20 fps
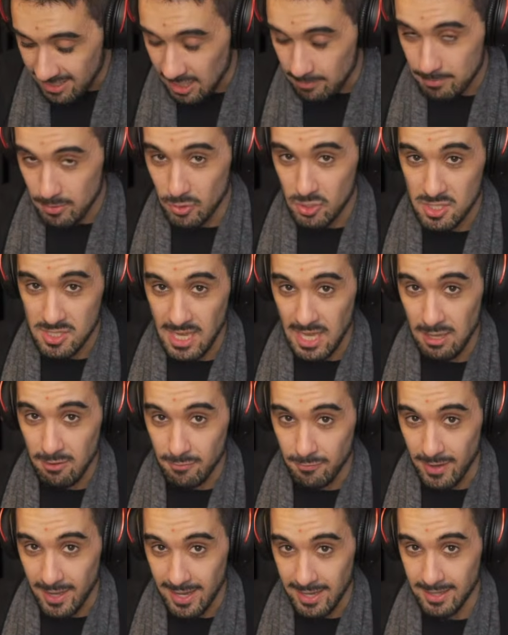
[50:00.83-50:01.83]
your save
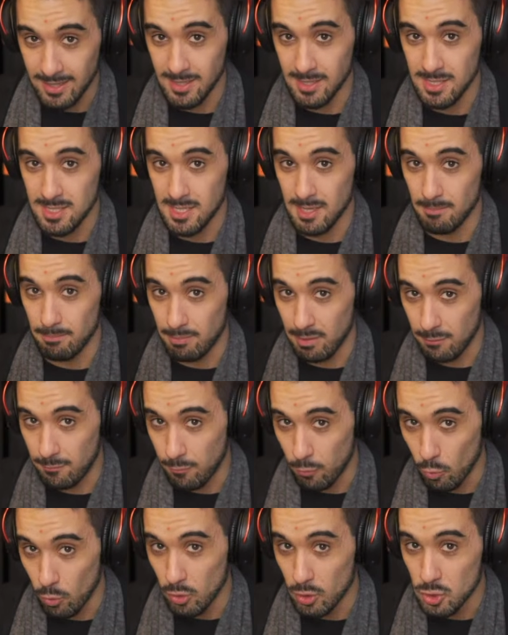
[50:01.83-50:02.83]
files
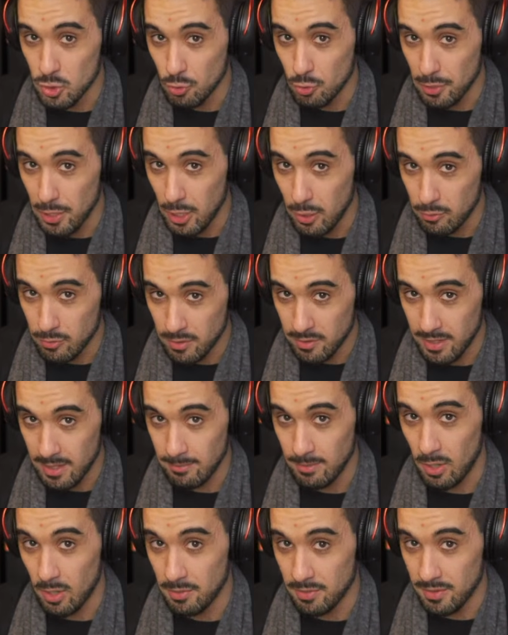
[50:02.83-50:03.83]
before you load
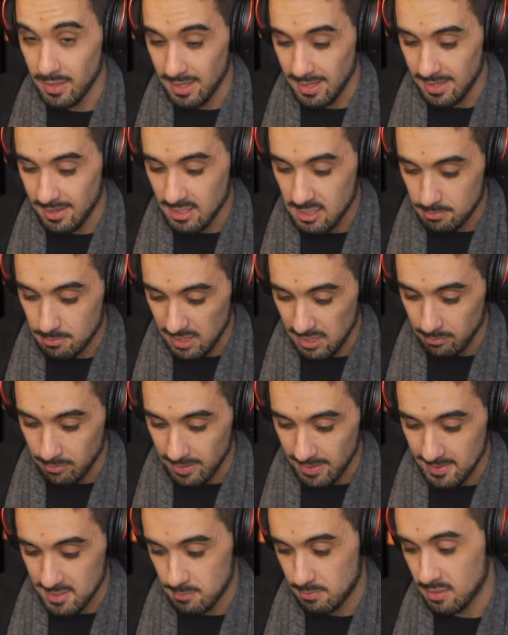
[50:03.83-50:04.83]
them on the EXP
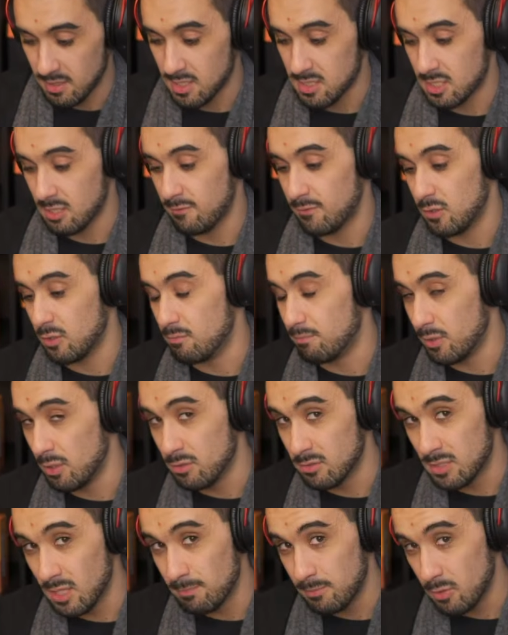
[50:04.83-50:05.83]
branch. Because if you
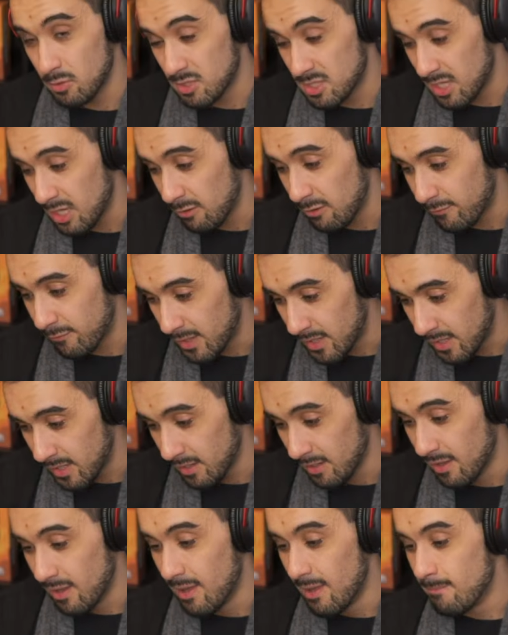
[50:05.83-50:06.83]
boot up your save
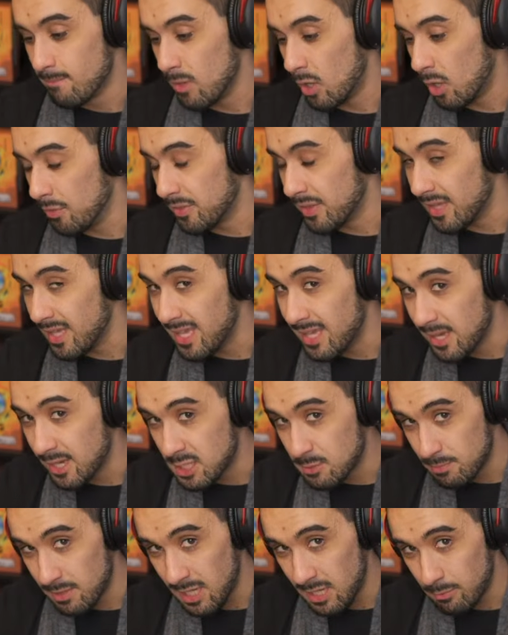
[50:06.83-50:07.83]
file on the
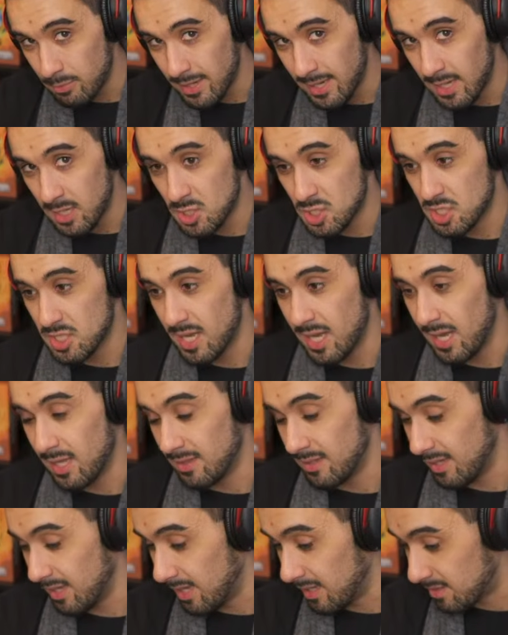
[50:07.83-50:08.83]
EXP branch
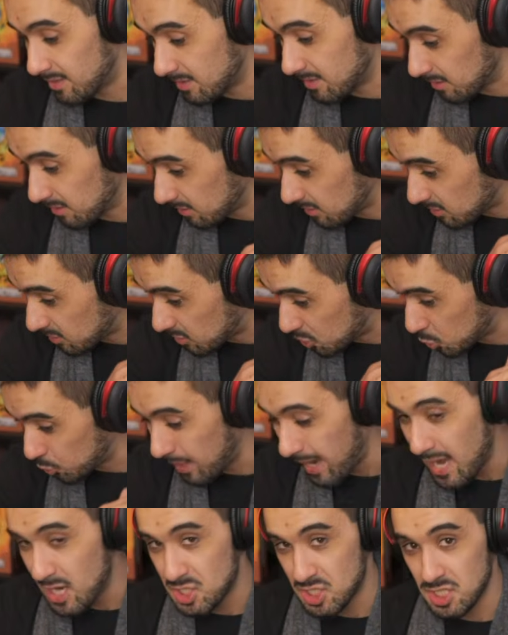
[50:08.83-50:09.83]
and it
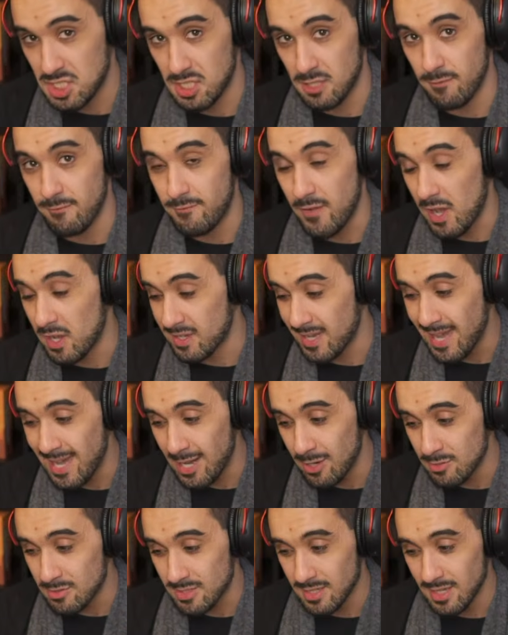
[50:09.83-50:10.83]
crashes the fuck out,